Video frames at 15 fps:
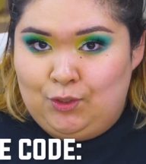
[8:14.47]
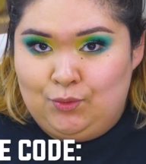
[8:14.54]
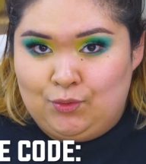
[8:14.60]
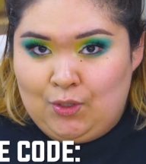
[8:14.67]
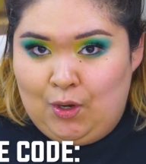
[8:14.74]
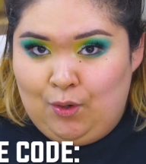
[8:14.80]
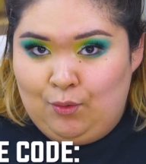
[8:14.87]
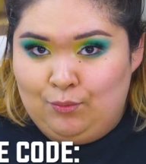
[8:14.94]
Use
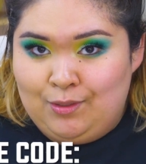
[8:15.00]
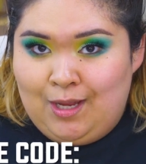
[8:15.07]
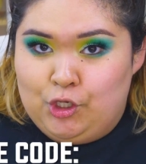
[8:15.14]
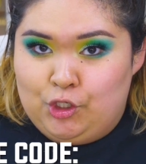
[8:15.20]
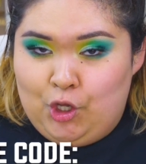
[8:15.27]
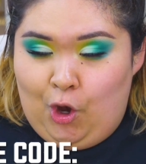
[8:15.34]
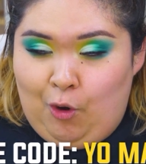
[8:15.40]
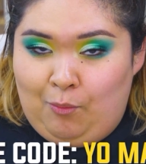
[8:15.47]
code
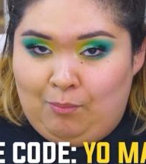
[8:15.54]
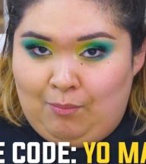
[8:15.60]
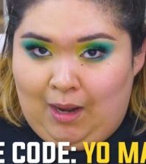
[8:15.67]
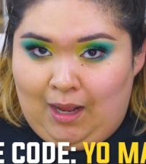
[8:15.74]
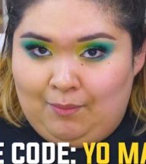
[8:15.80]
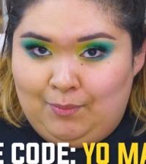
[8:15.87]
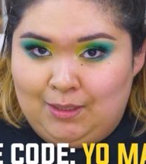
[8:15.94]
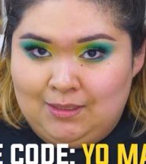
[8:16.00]

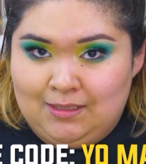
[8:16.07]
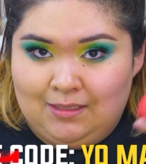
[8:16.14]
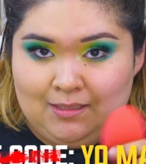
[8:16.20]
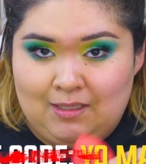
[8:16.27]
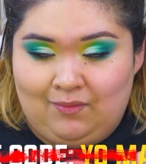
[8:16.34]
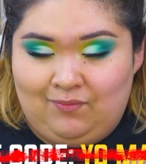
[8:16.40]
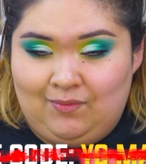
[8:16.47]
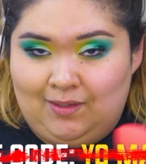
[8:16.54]
YOMAMA to
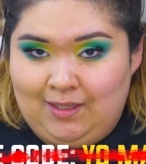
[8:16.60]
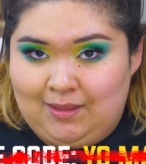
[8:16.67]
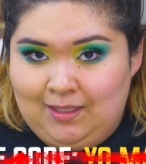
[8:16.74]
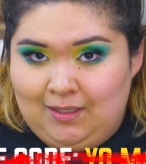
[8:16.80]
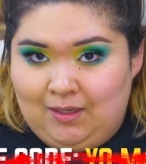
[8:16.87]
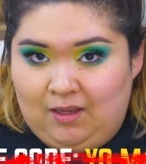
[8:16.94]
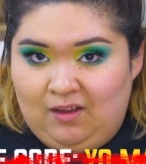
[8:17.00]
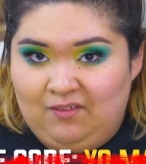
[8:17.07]
save
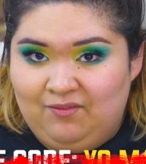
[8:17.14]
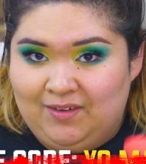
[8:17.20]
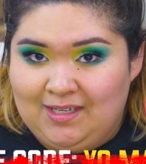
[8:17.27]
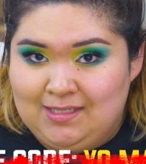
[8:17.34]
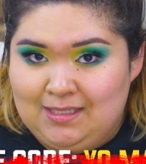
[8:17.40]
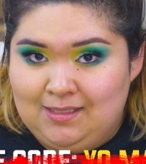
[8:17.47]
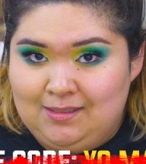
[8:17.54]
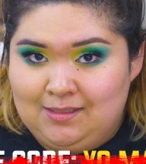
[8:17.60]
nothing off
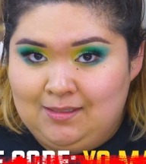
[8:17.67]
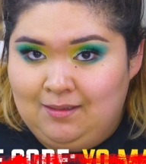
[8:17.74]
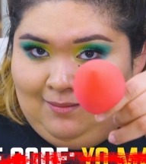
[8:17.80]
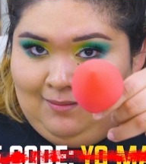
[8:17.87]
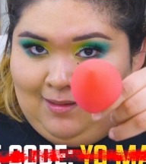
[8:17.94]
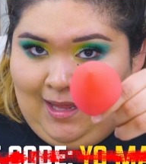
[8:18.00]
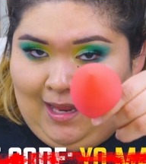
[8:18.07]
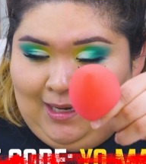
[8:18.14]
because it's
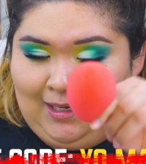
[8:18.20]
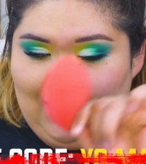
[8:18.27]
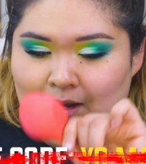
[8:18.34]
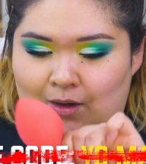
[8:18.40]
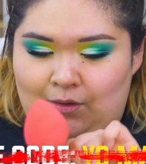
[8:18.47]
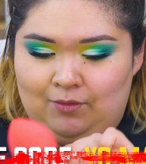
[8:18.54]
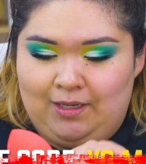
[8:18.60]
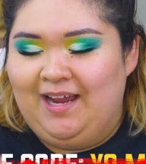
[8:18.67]
not a
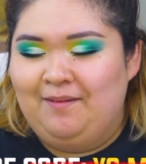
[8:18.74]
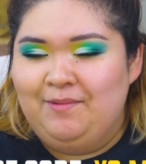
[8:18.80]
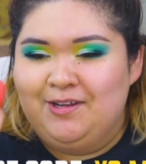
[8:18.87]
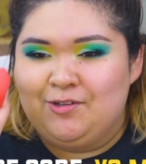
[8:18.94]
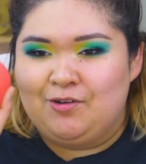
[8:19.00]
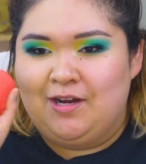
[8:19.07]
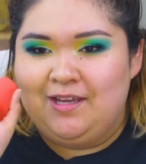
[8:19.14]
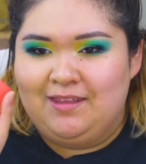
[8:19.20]
code. I'm gonna
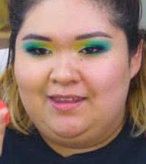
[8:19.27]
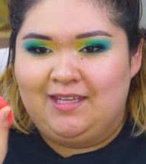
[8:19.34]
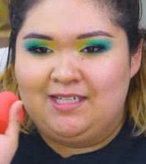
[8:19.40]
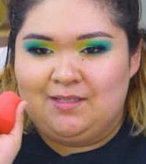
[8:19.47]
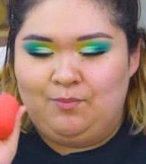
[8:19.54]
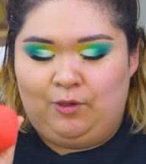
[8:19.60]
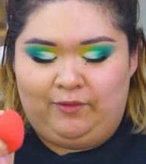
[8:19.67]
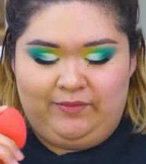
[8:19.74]
try
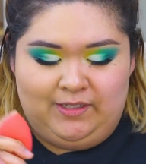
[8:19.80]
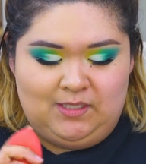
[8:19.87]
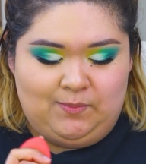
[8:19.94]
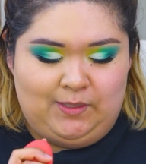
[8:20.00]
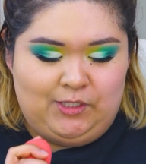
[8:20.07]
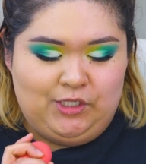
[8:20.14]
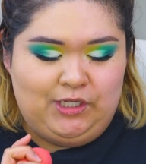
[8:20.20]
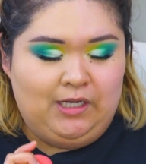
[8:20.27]
this Morphe
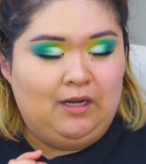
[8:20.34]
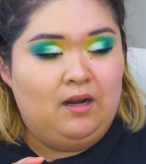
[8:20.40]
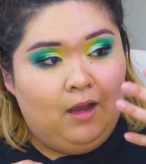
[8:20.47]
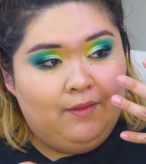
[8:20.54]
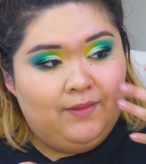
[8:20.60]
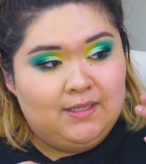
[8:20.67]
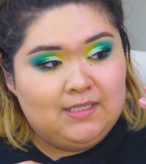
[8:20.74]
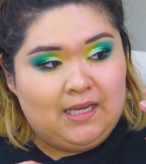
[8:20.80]
sponge here
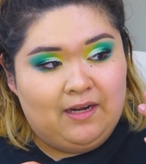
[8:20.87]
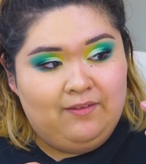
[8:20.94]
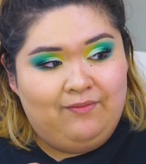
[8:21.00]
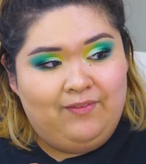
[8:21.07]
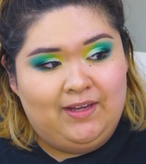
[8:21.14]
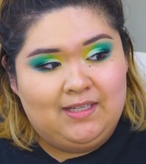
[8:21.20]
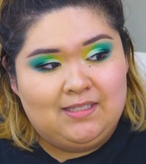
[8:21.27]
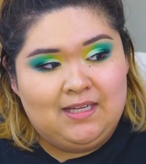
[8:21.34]
on this side of the
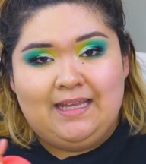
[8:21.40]
face.